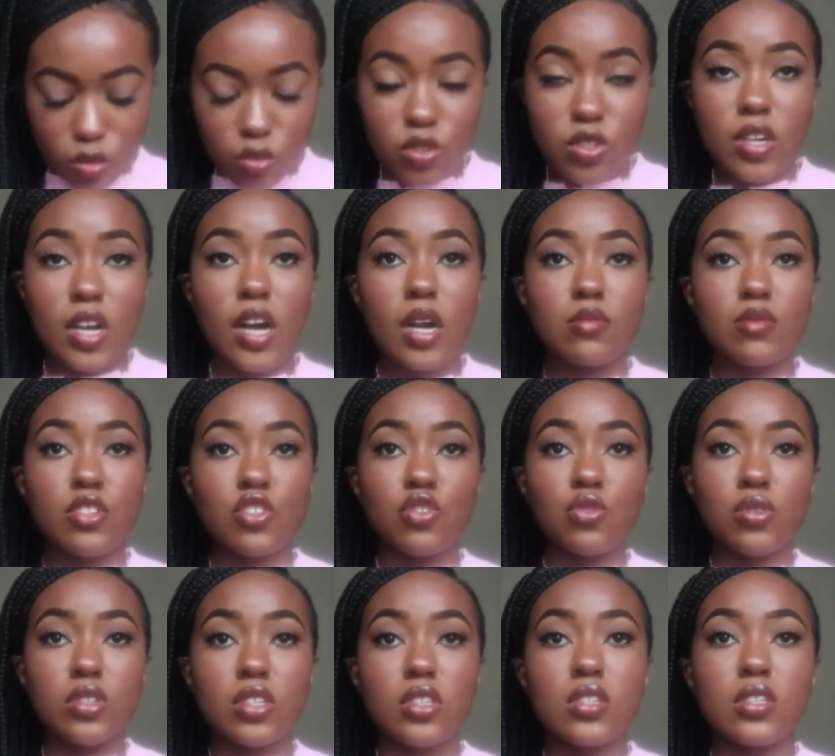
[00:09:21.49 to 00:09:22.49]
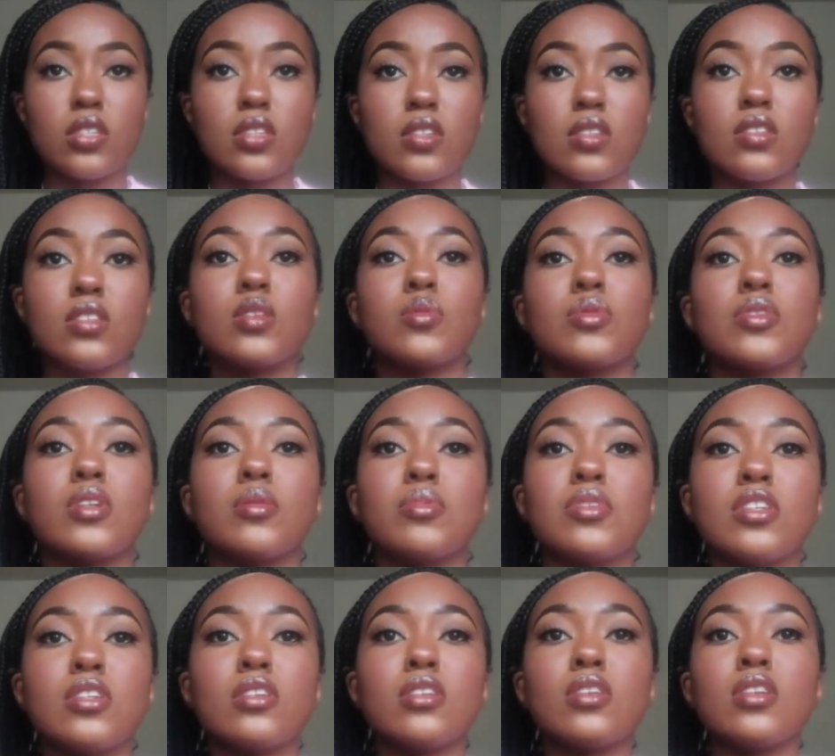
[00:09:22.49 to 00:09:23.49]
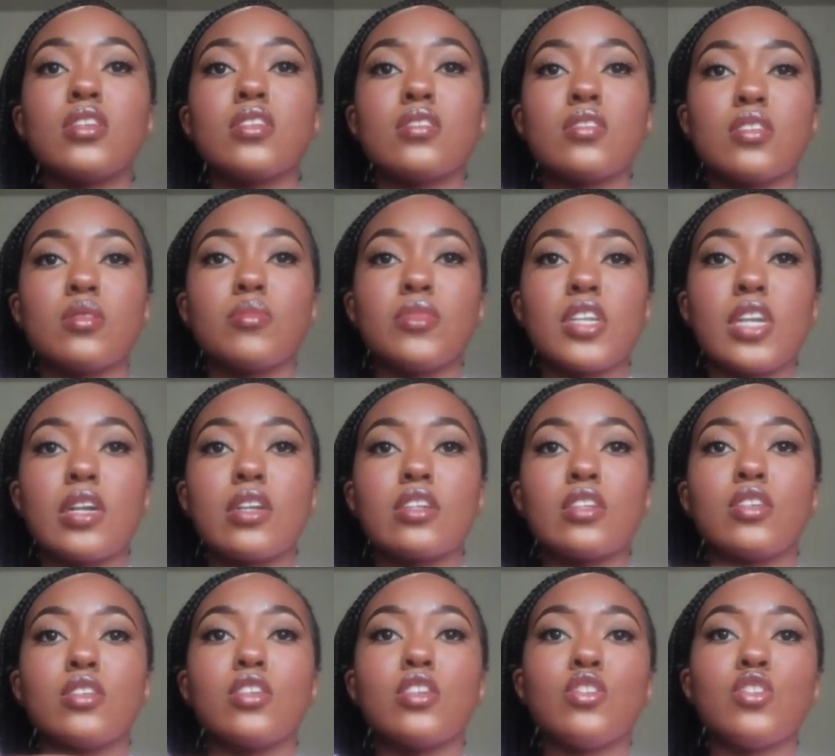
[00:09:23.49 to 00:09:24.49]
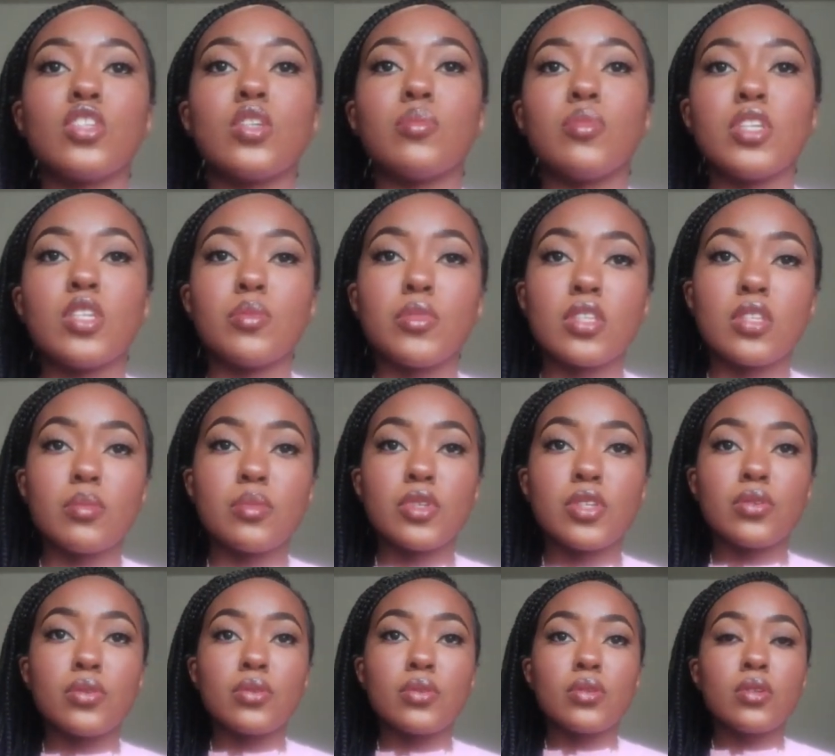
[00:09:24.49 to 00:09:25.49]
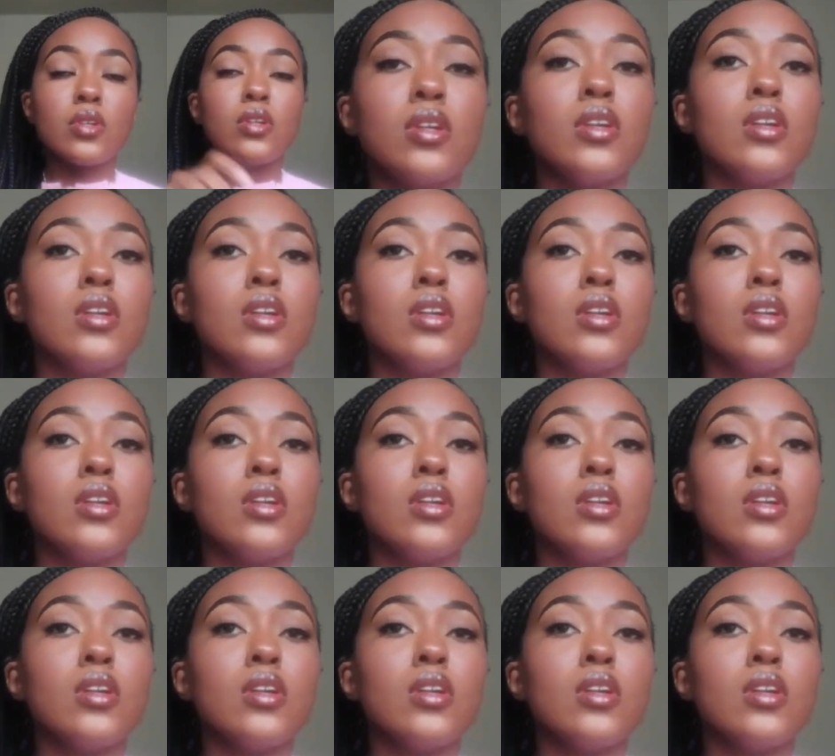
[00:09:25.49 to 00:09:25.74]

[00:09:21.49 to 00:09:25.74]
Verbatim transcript: those tops that you can zip up here and zip down here or you can meet them in the middle